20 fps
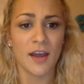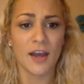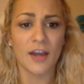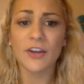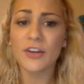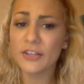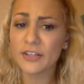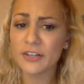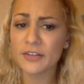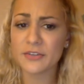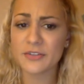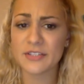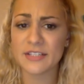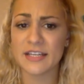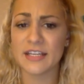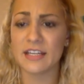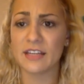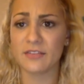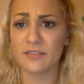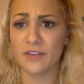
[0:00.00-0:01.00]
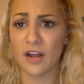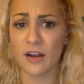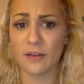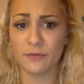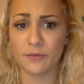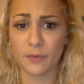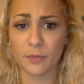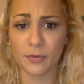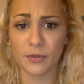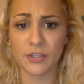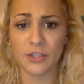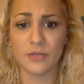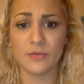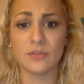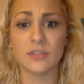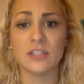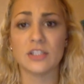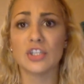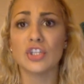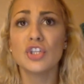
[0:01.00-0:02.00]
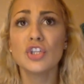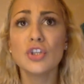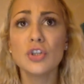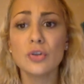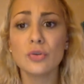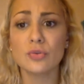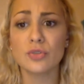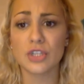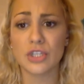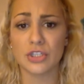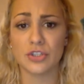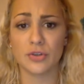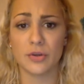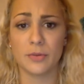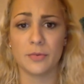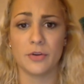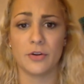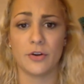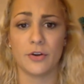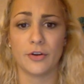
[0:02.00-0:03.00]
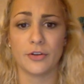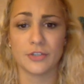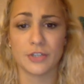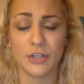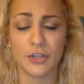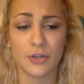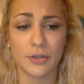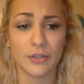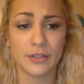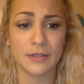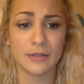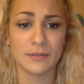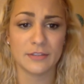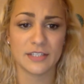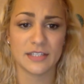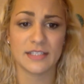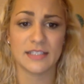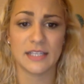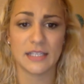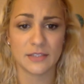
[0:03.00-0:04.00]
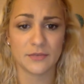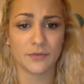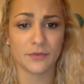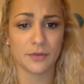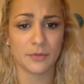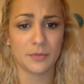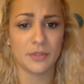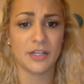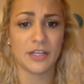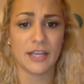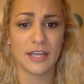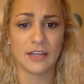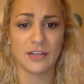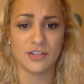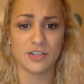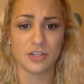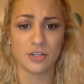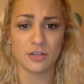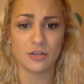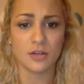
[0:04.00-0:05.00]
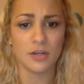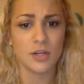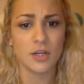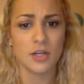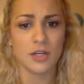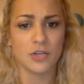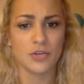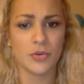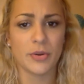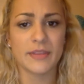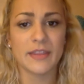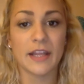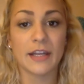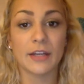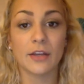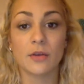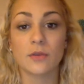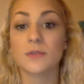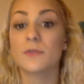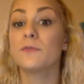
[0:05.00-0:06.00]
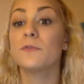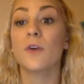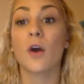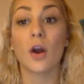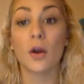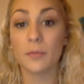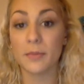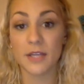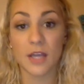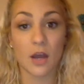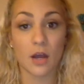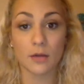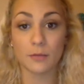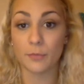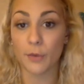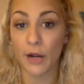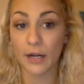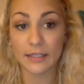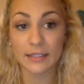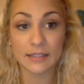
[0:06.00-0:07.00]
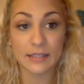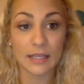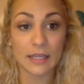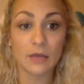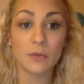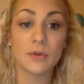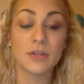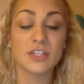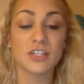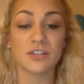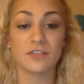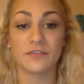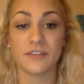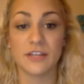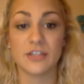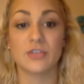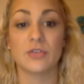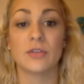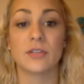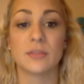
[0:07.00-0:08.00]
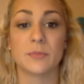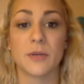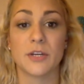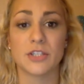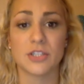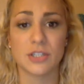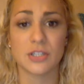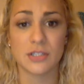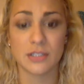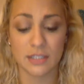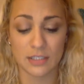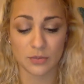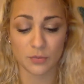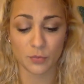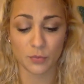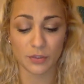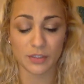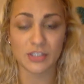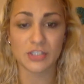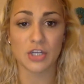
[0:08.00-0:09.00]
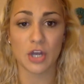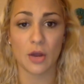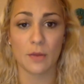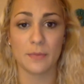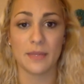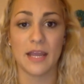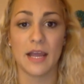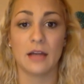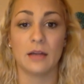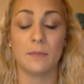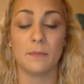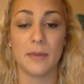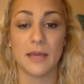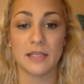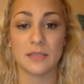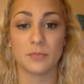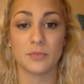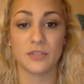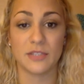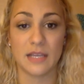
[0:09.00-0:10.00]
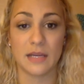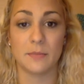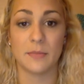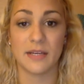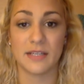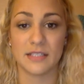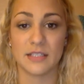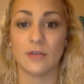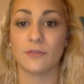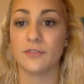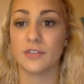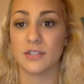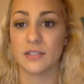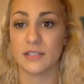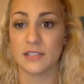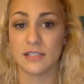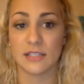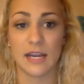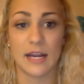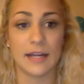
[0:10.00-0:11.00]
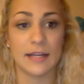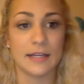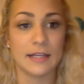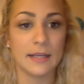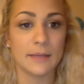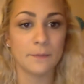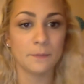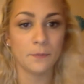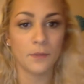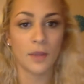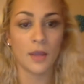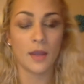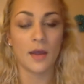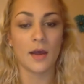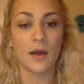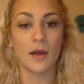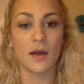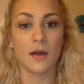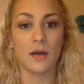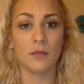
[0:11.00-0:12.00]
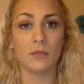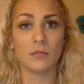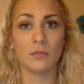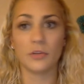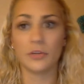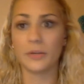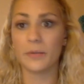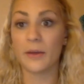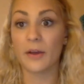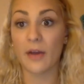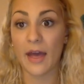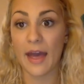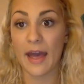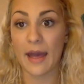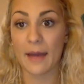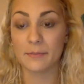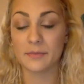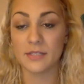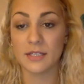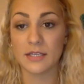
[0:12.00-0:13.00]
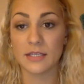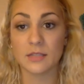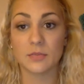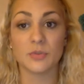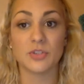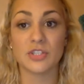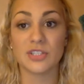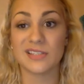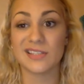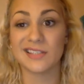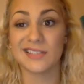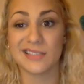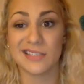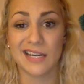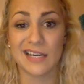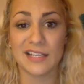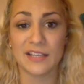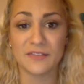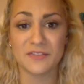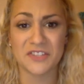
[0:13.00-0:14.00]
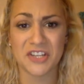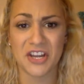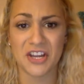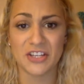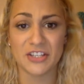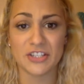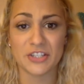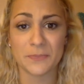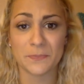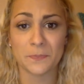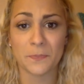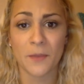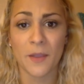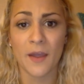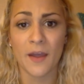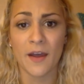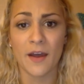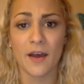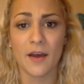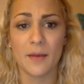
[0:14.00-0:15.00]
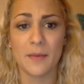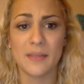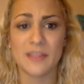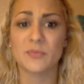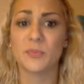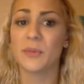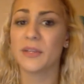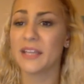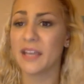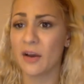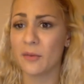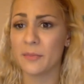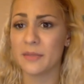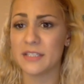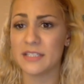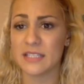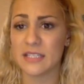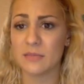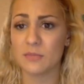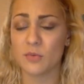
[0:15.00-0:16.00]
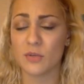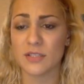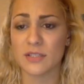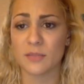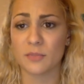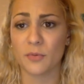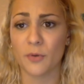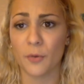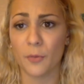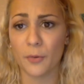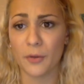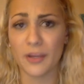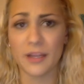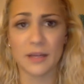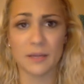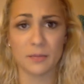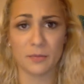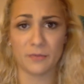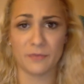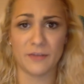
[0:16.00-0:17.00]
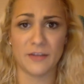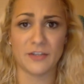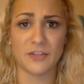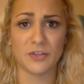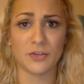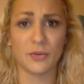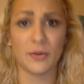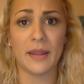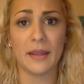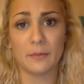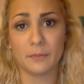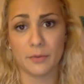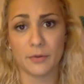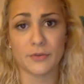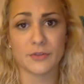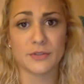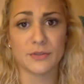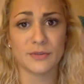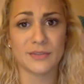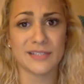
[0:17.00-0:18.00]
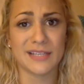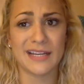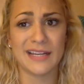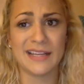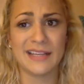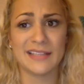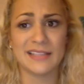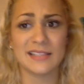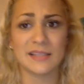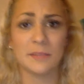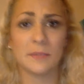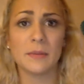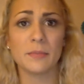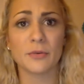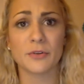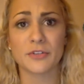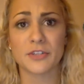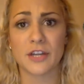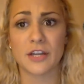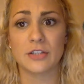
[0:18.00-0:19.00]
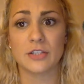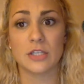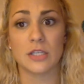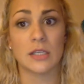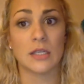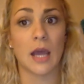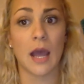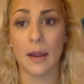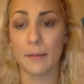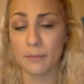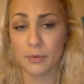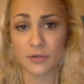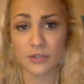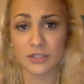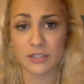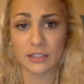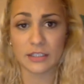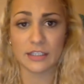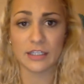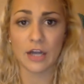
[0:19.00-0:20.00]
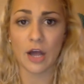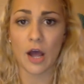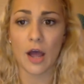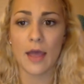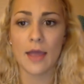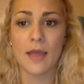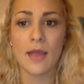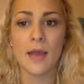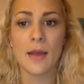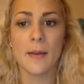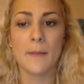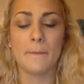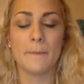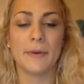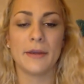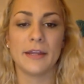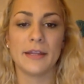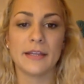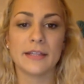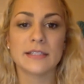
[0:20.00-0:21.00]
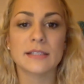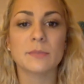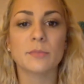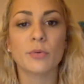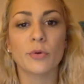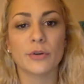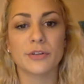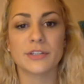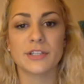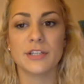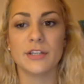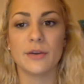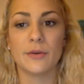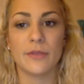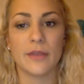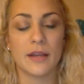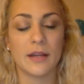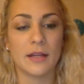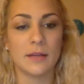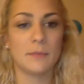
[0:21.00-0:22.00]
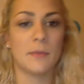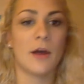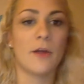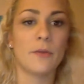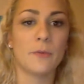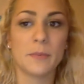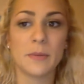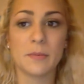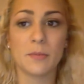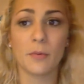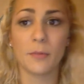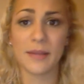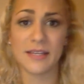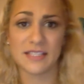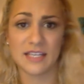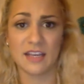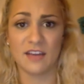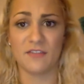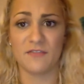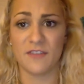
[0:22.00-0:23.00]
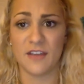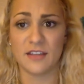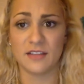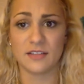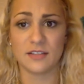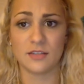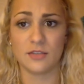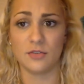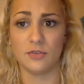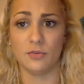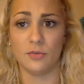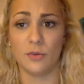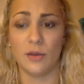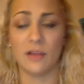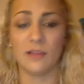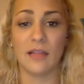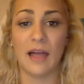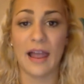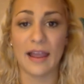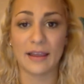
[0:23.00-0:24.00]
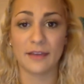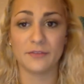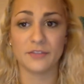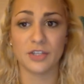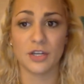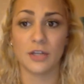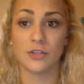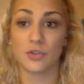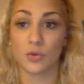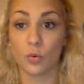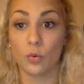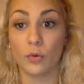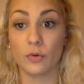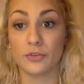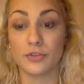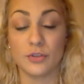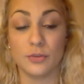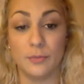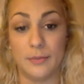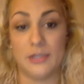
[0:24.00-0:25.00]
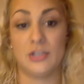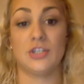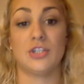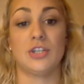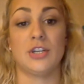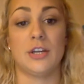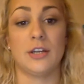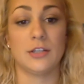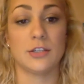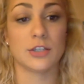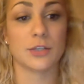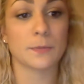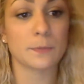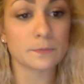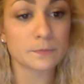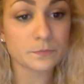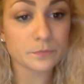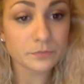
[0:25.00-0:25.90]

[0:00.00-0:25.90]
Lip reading: A good understanding of nonverbal cues is a huge contributor to good and successful communication. Knowing that it goes far beyond body language and facial expressions has really taught me how to best present myself to society. Learning about haptics, which is the study of touch, has really helped me deem what's appropriate in professional and personal settings. Some people are touchy, I'm personally not, but it's important to know that other people may take offense to a lack of touch or too much touch.